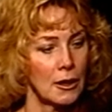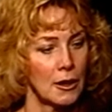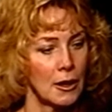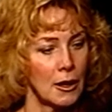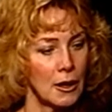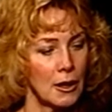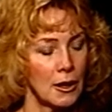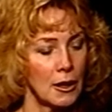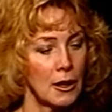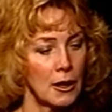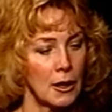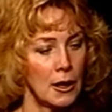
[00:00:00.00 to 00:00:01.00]

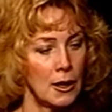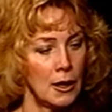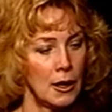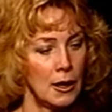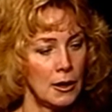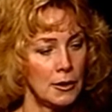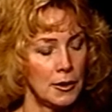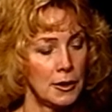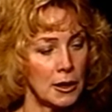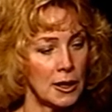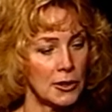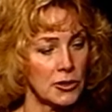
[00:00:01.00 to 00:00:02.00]
Mm-hmm. And
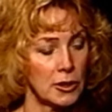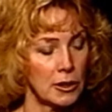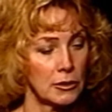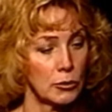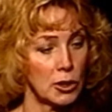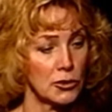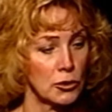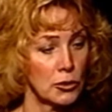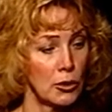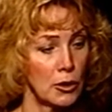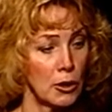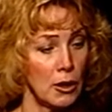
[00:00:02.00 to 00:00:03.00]
I said, what's
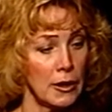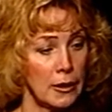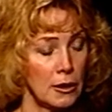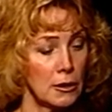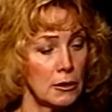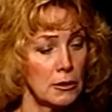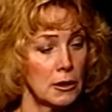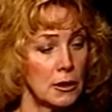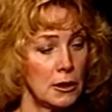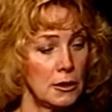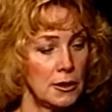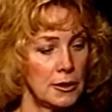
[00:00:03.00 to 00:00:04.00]
going on here?
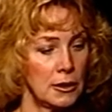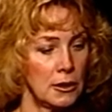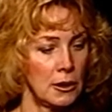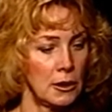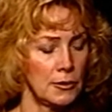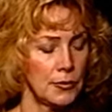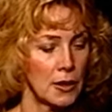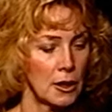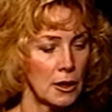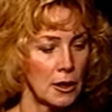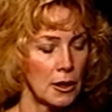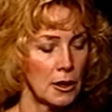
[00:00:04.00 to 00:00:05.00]
And uh,
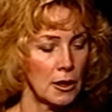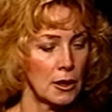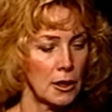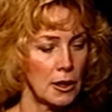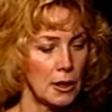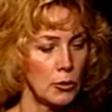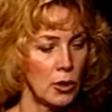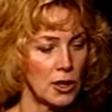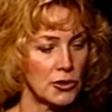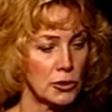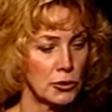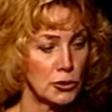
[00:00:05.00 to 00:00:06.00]
he
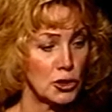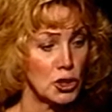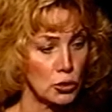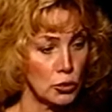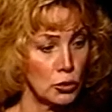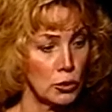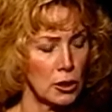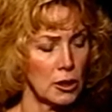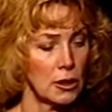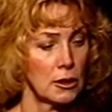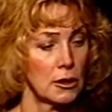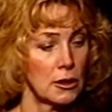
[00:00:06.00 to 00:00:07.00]
wasn't
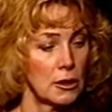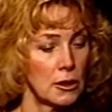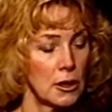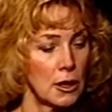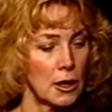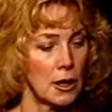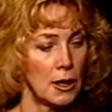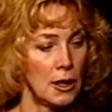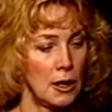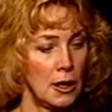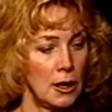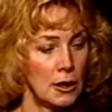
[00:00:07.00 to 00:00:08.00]
sure.
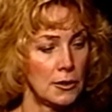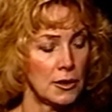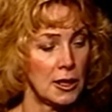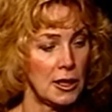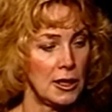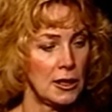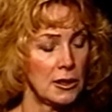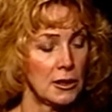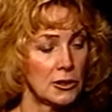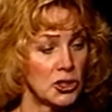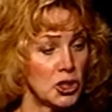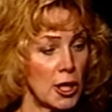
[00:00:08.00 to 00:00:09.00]
And he
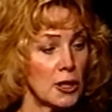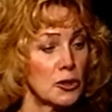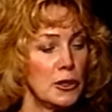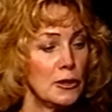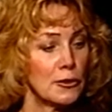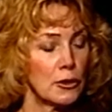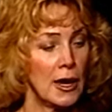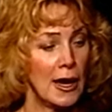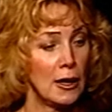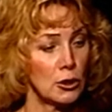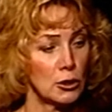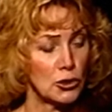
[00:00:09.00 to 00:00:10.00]
checked me for
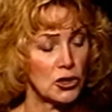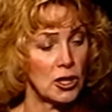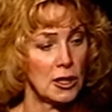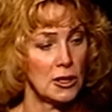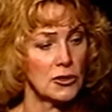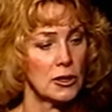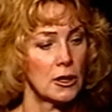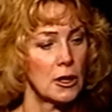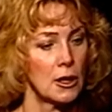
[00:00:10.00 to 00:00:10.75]
allergies